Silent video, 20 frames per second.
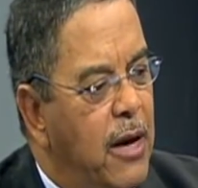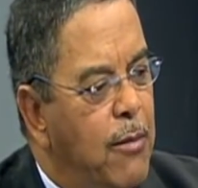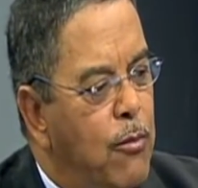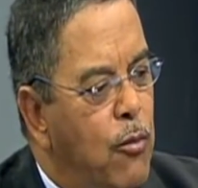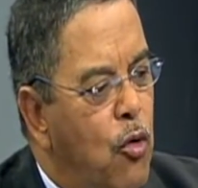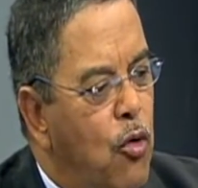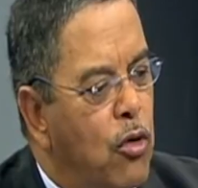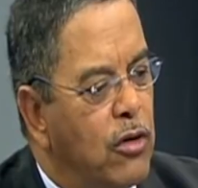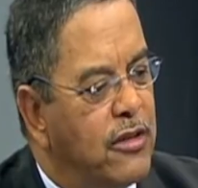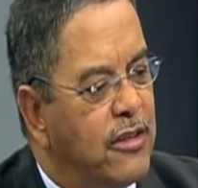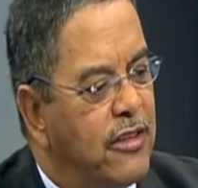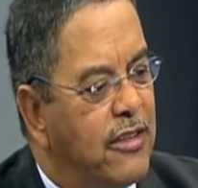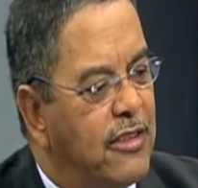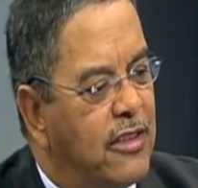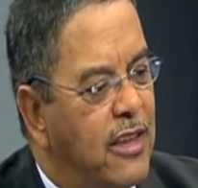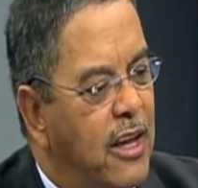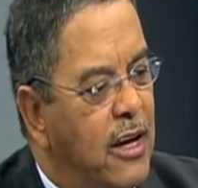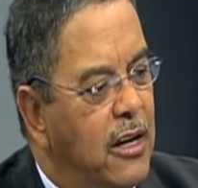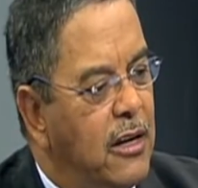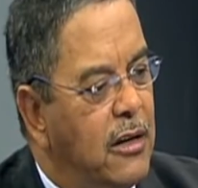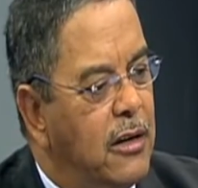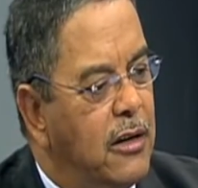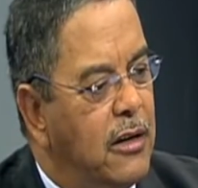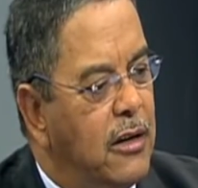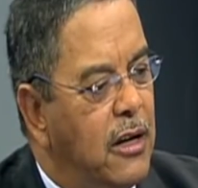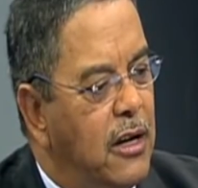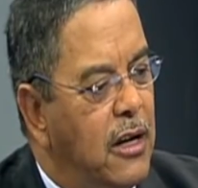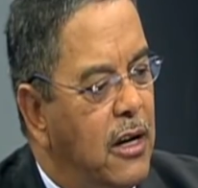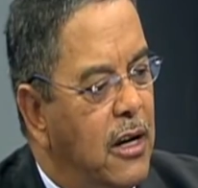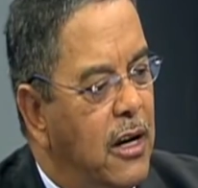a more
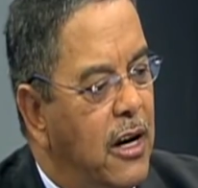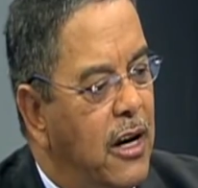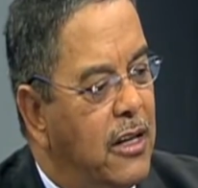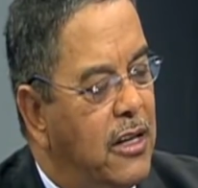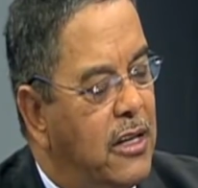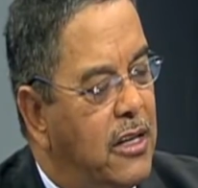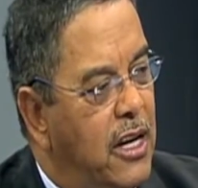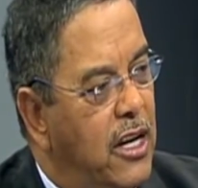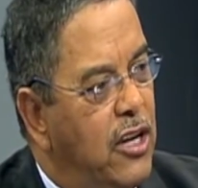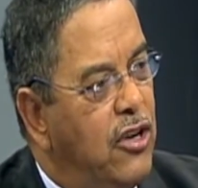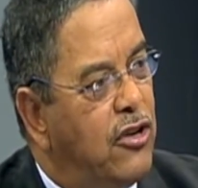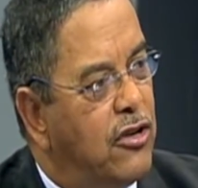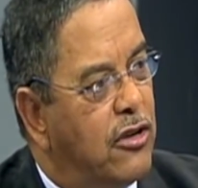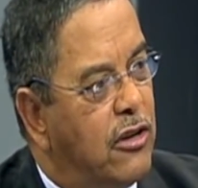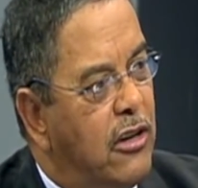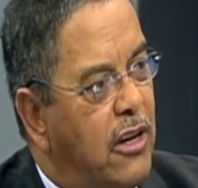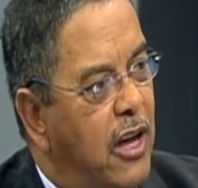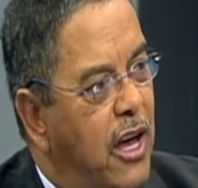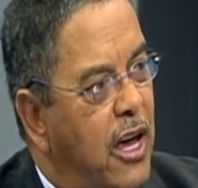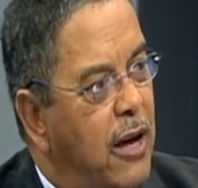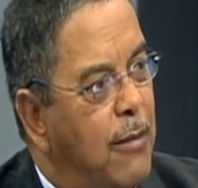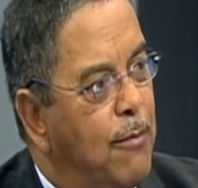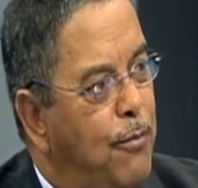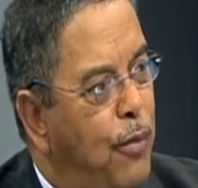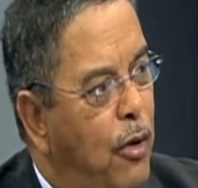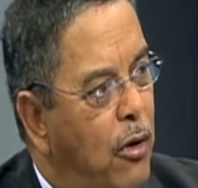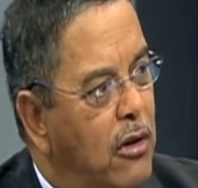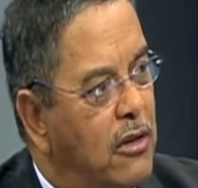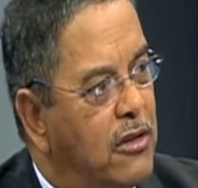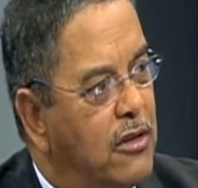sustained attention
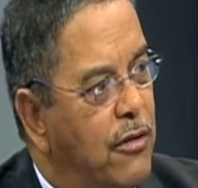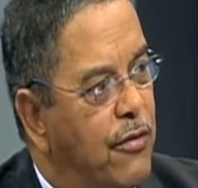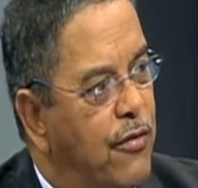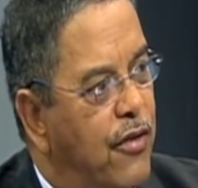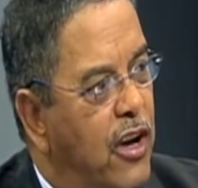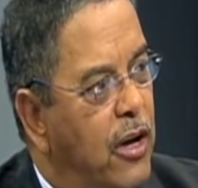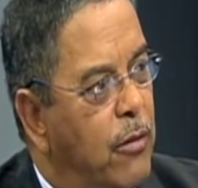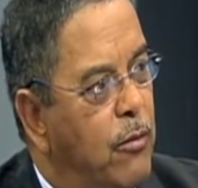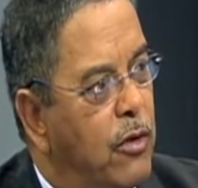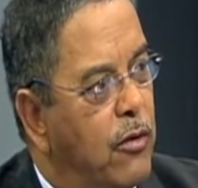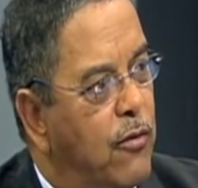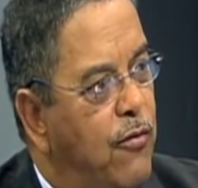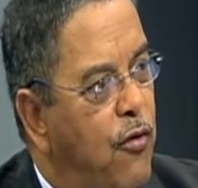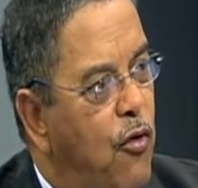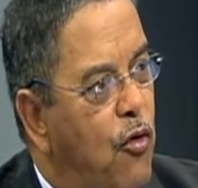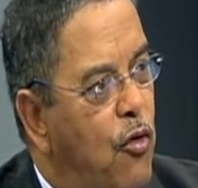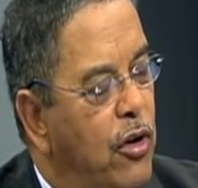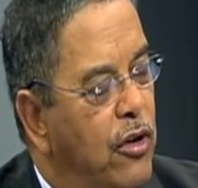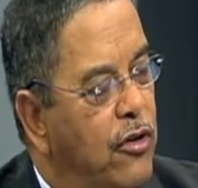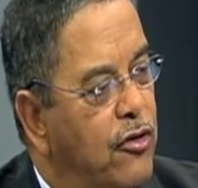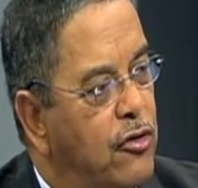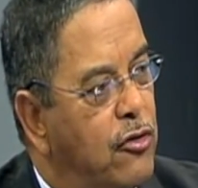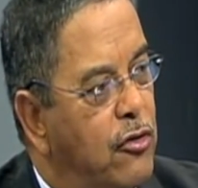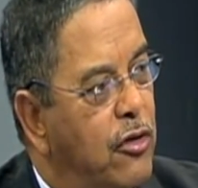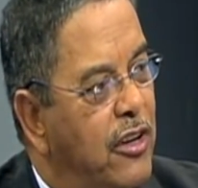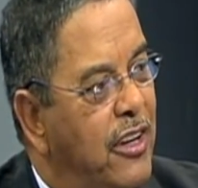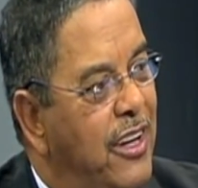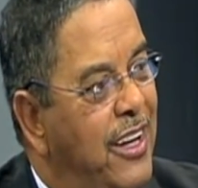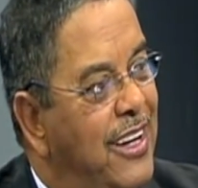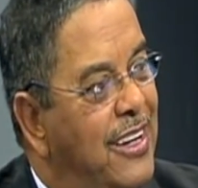and policy framework for
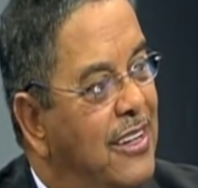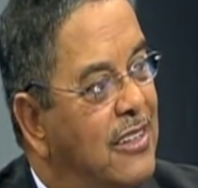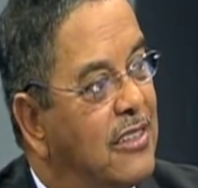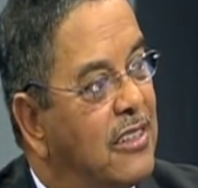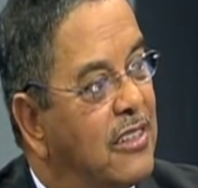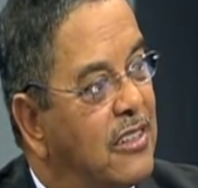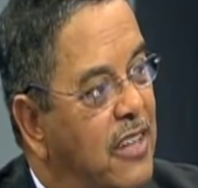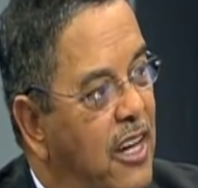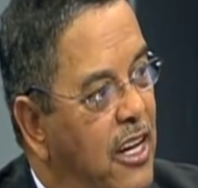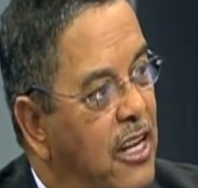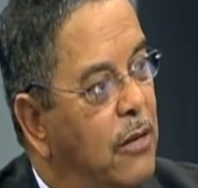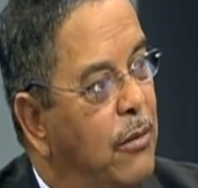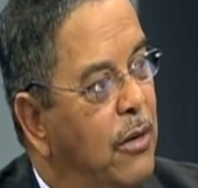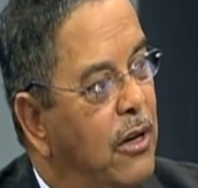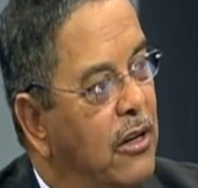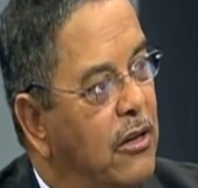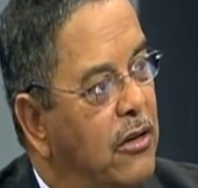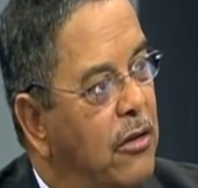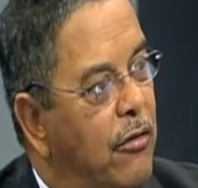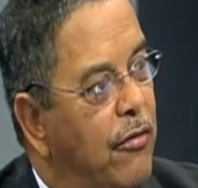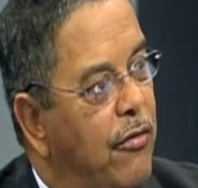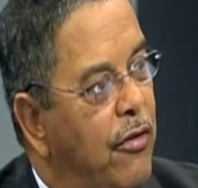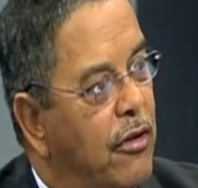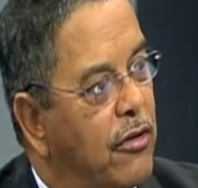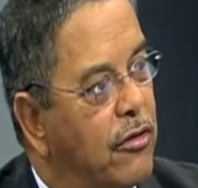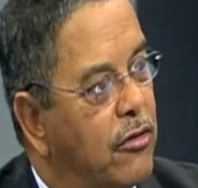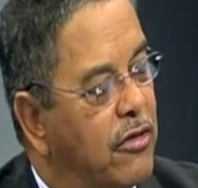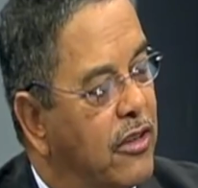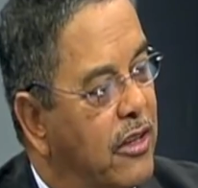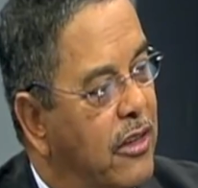ensuring sustainability of
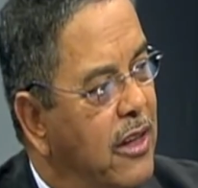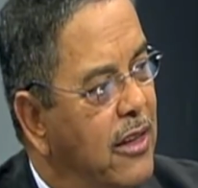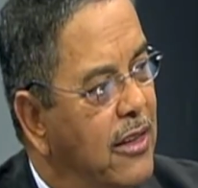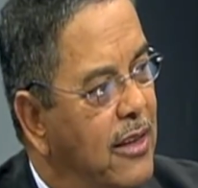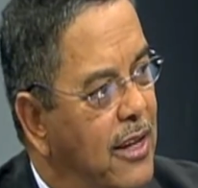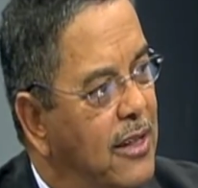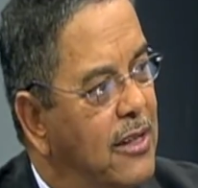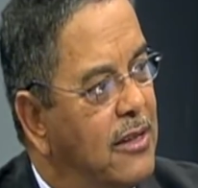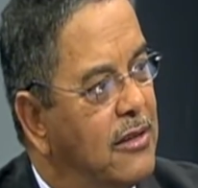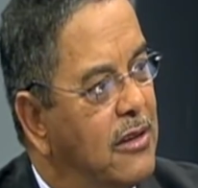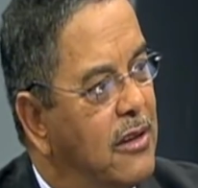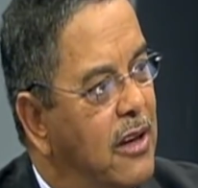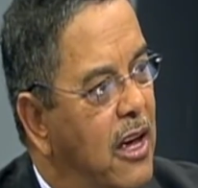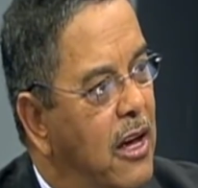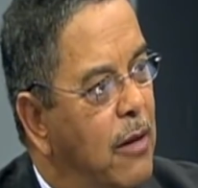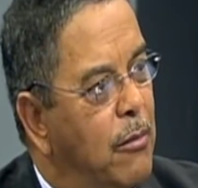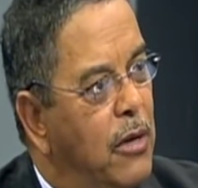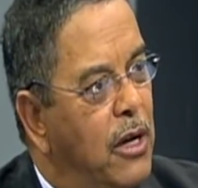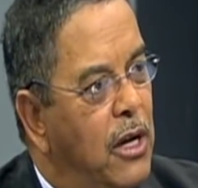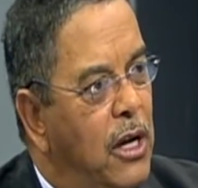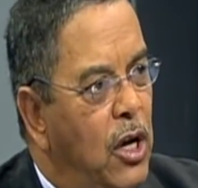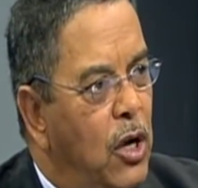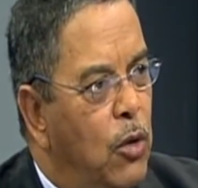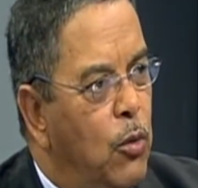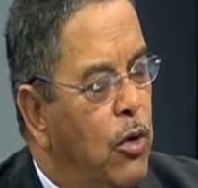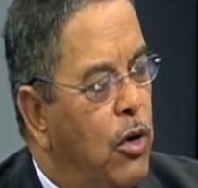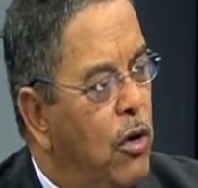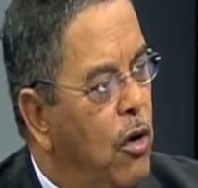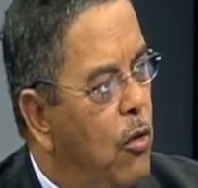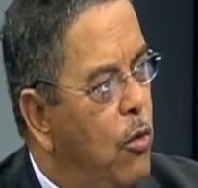forests, because I think that is the game.
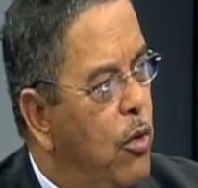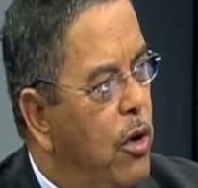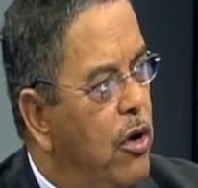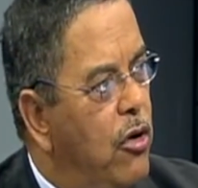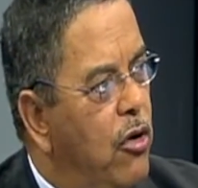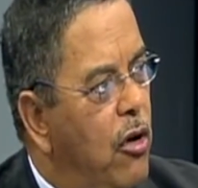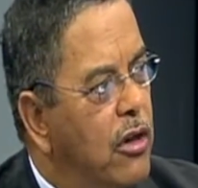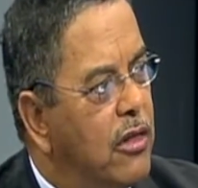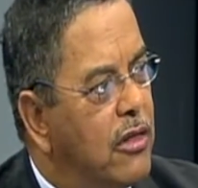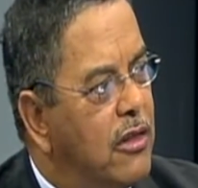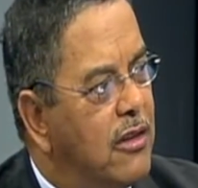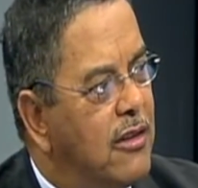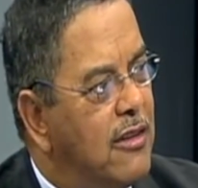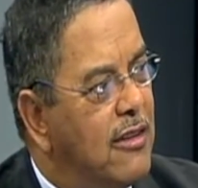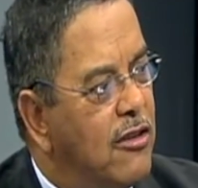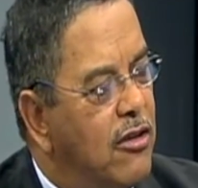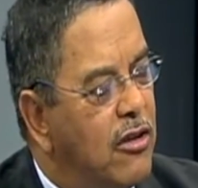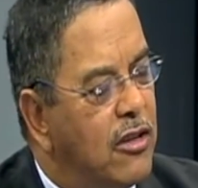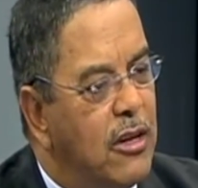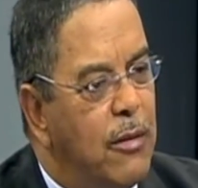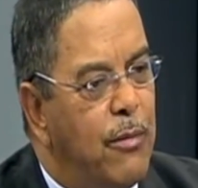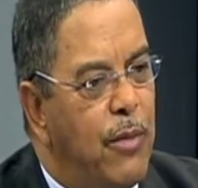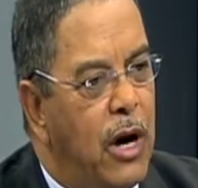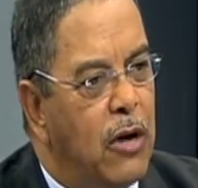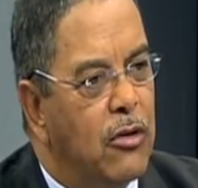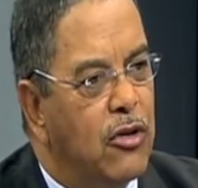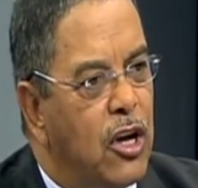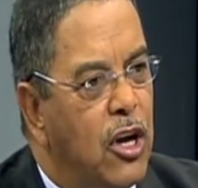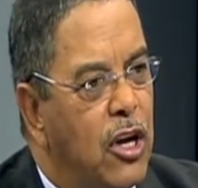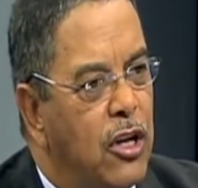We are not, this is not
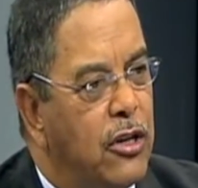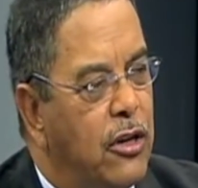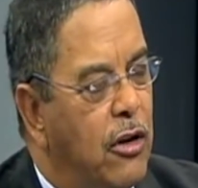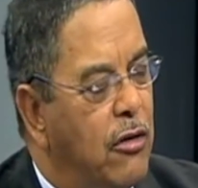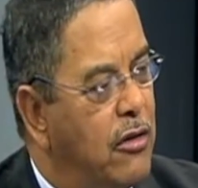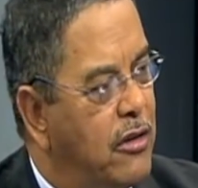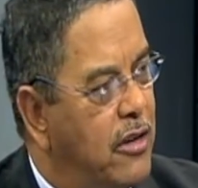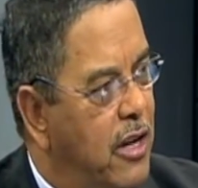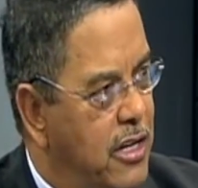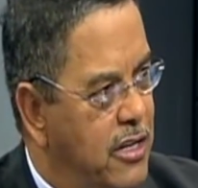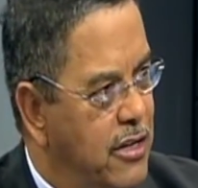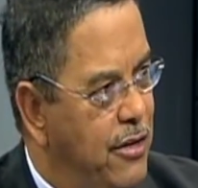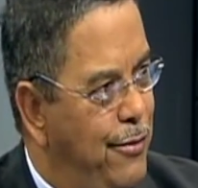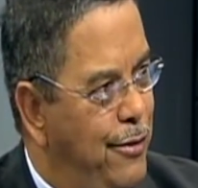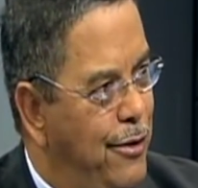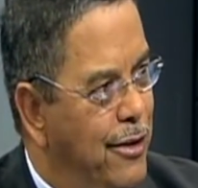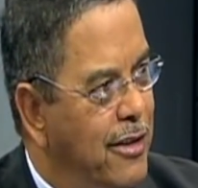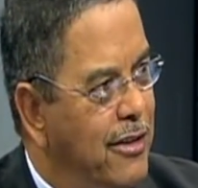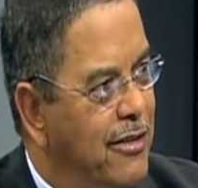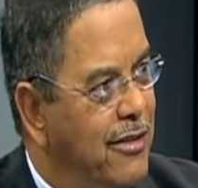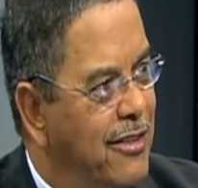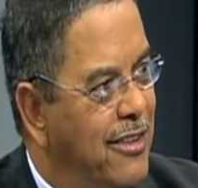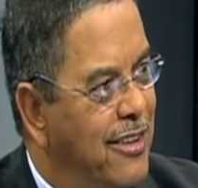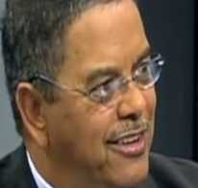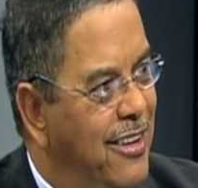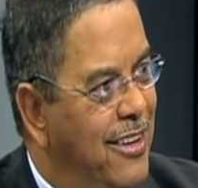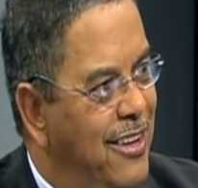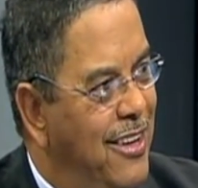about don't touch our forests.